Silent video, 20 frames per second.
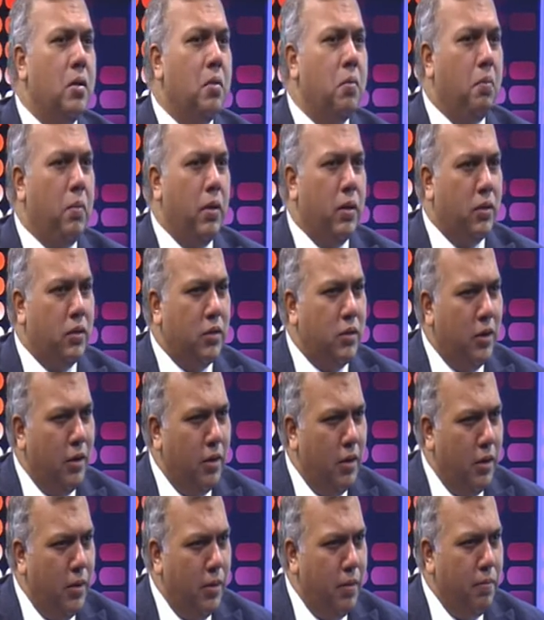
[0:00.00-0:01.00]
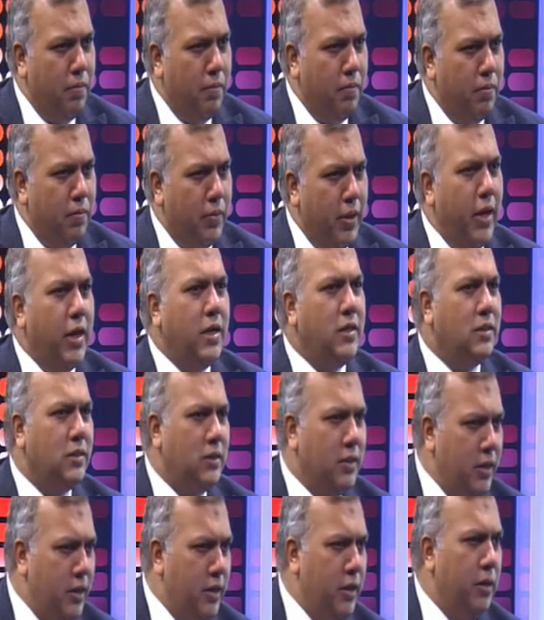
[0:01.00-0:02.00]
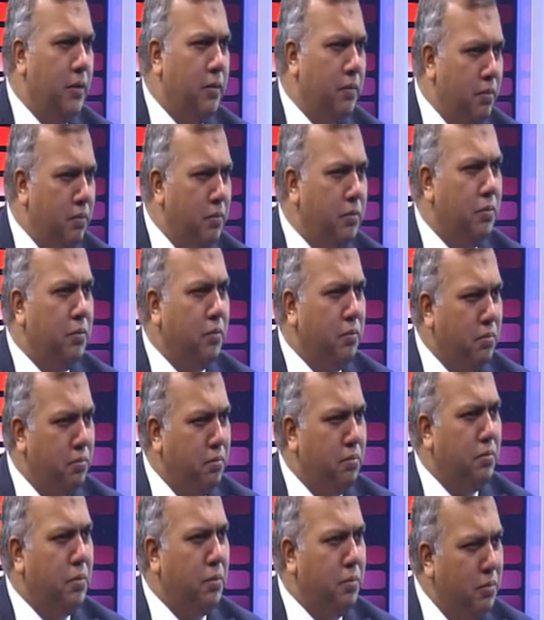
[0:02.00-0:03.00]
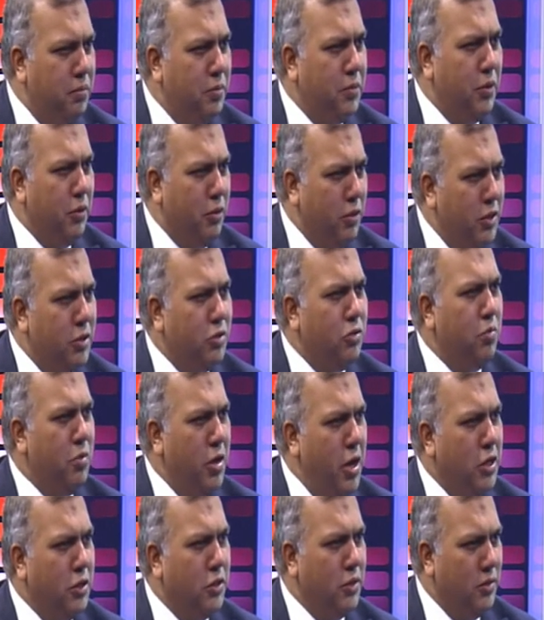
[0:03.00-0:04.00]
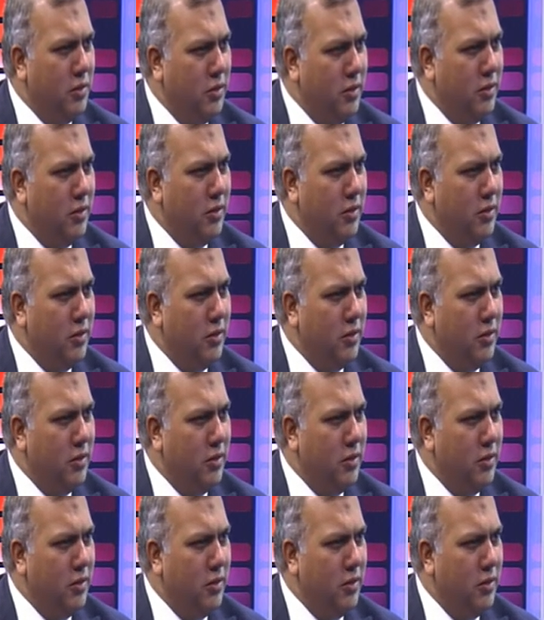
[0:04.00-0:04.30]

But uh, there is a you know discriminations.